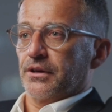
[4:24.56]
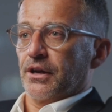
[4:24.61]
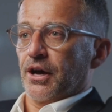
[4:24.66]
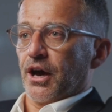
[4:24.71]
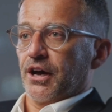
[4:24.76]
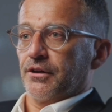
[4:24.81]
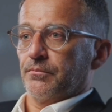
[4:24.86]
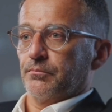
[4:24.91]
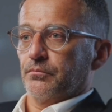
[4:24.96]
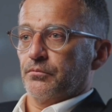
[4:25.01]

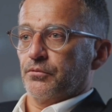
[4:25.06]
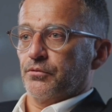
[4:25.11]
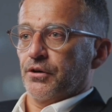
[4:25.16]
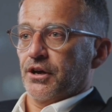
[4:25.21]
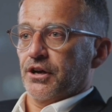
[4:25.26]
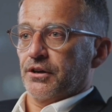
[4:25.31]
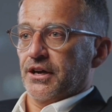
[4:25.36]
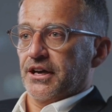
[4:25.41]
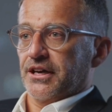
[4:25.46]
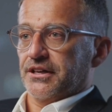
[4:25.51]
I'm
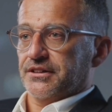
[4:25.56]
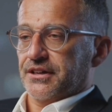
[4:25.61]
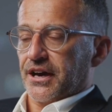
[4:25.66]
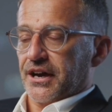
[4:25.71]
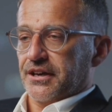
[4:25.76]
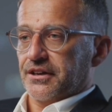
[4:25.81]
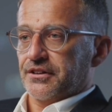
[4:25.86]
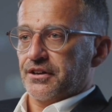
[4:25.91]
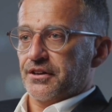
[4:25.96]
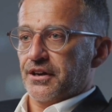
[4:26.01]
really
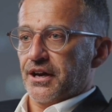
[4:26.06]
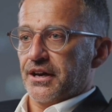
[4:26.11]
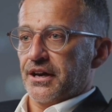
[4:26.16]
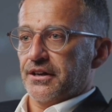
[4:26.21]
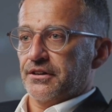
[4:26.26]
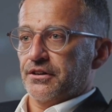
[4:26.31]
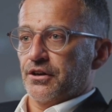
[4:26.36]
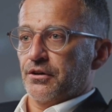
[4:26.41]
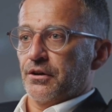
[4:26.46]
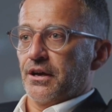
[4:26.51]
excited to dig
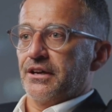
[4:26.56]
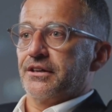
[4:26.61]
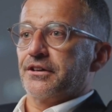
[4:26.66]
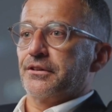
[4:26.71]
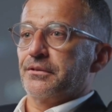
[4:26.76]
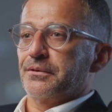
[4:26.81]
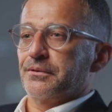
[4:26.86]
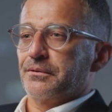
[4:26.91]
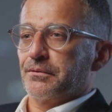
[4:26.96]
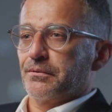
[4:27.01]
into it.
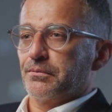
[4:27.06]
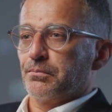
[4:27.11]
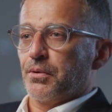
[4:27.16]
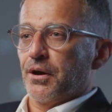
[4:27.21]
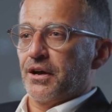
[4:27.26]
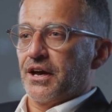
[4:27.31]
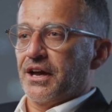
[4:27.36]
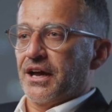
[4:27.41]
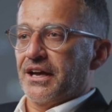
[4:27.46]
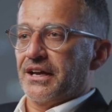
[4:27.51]
Where
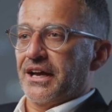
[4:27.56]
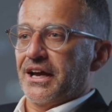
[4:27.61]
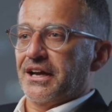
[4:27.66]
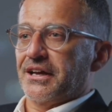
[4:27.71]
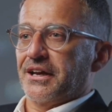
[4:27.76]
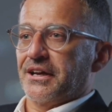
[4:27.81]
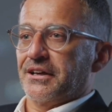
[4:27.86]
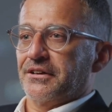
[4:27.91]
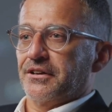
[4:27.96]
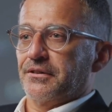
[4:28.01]
can I get
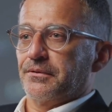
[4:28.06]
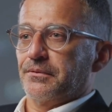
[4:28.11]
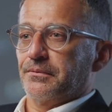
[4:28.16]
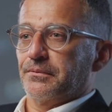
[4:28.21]
it?